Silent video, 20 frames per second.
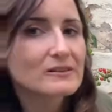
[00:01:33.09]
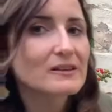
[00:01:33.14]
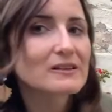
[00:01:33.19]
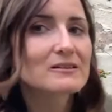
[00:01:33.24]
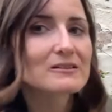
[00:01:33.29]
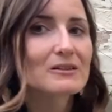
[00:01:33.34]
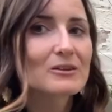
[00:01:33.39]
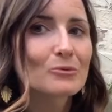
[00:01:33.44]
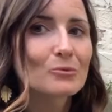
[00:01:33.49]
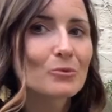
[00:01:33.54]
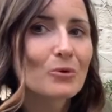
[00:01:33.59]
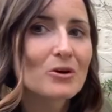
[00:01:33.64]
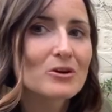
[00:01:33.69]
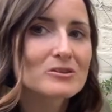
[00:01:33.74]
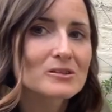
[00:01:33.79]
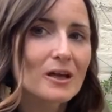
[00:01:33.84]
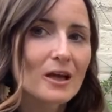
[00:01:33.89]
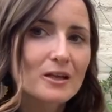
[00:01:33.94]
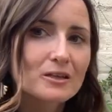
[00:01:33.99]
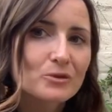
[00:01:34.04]
into the
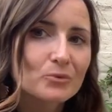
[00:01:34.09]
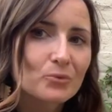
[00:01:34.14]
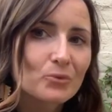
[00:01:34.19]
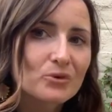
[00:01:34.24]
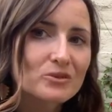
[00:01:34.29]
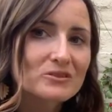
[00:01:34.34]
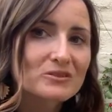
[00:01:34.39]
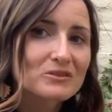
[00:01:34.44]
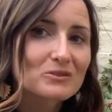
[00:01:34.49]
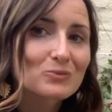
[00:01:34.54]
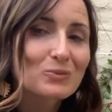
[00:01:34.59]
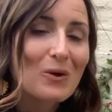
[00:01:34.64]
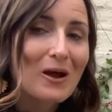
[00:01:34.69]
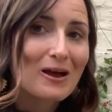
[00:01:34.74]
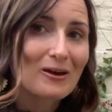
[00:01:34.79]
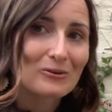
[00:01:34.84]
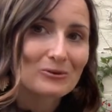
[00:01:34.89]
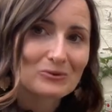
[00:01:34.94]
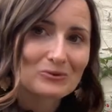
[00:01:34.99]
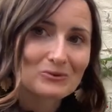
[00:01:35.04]
wood and the wood
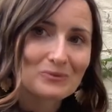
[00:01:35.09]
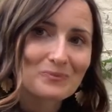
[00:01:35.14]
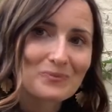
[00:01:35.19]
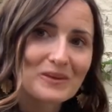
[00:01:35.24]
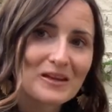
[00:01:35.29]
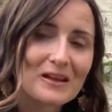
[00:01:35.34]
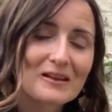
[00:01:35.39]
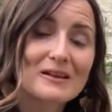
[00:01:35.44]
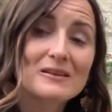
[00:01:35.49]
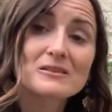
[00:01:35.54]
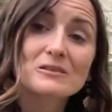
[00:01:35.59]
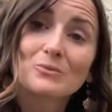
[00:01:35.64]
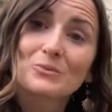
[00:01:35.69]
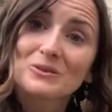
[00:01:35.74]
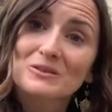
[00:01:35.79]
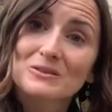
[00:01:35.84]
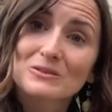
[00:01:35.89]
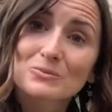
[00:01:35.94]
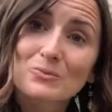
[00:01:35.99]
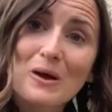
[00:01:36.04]
swells. And as the
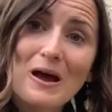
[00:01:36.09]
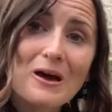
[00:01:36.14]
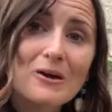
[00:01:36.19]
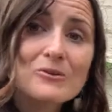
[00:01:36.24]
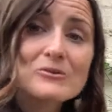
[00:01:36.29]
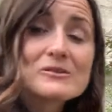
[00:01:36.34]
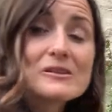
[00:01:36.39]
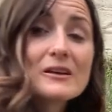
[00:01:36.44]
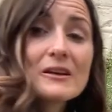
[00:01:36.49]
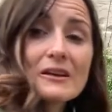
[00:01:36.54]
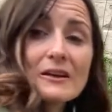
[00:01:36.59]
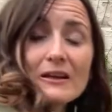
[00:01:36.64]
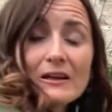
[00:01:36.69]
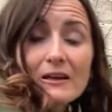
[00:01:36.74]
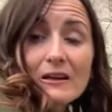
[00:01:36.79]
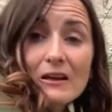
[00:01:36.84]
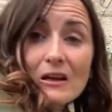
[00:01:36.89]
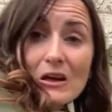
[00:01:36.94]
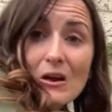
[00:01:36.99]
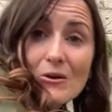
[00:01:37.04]
wood swells,
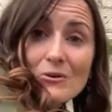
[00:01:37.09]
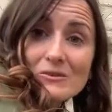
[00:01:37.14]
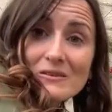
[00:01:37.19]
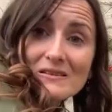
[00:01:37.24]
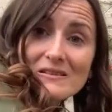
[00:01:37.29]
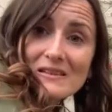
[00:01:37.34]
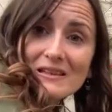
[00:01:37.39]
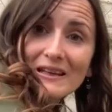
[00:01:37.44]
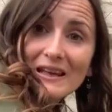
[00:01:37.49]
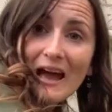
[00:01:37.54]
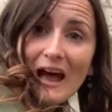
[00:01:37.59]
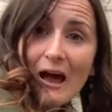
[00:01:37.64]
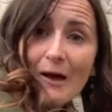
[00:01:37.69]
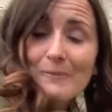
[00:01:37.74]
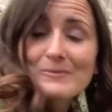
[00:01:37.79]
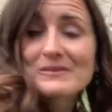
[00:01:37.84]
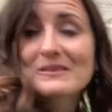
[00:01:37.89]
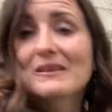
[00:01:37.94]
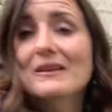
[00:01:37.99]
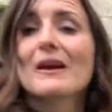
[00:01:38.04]
it closes the
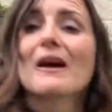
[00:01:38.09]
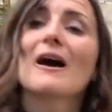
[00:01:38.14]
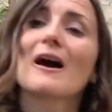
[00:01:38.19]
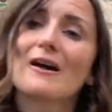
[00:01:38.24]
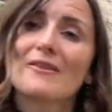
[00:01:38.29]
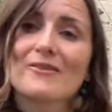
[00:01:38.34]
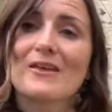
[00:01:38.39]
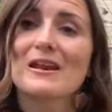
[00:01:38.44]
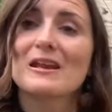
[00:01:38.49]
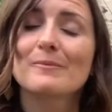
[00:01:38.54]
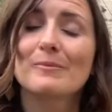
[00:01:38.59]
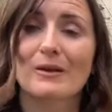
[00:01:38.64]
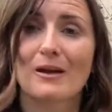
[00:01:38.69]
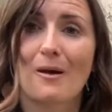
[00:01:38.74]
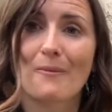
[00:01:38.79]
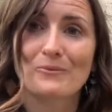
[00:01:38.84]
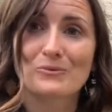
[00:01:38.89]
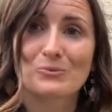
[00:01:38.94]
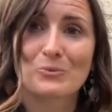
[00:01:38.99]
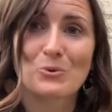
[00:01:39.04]
gaps and then it
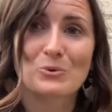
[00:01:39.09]
becomes